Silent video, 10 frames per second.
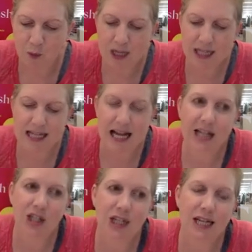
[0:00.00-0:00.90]
had
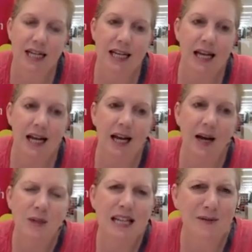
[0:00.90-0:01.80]
actually,
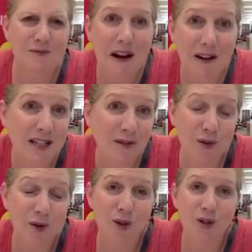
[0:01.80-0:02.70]
we'd had a very
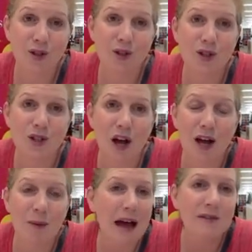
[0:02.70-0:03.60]
difficult
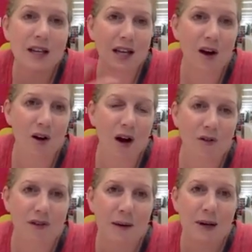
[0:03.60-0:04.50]
time having our
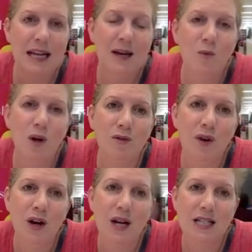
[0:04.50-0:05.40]
family, and one of
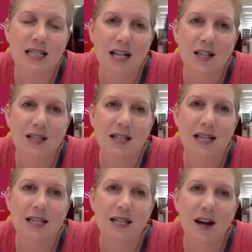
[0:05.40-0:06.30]
our sons
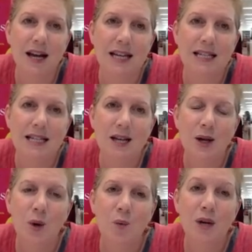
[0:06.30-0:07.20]
had died
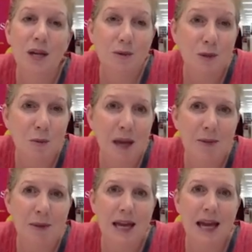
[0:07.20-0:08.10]
when he was a
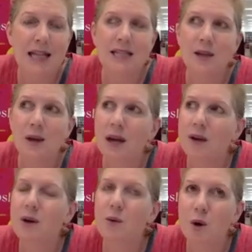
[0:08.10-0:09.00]
baby. And so here
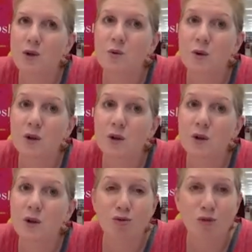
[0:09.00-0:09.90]
I was with
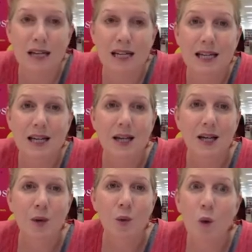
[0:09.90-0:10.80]
these three
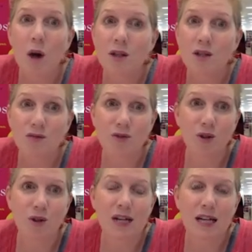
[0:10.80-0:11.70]

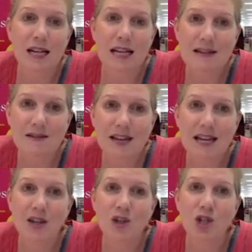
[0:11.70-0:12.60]
wonderful
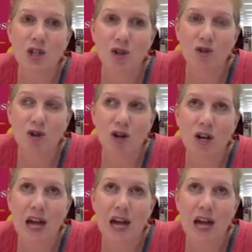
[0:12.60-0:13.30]
living children